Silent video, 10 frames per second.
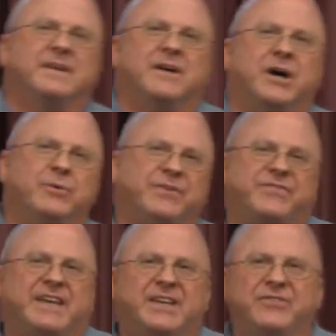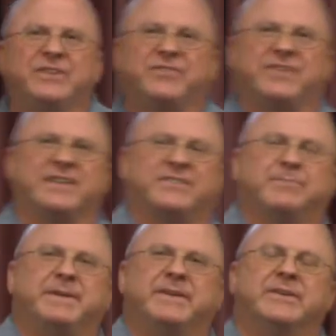Are we staging sex
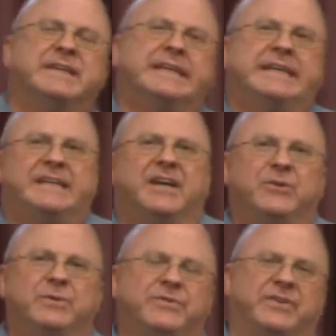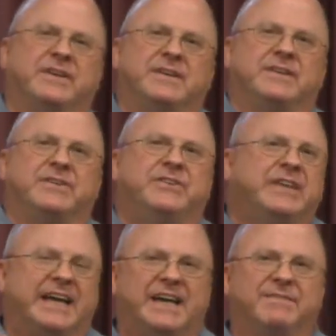appeal? In other words, do you
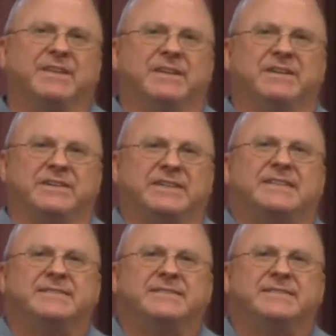have the look?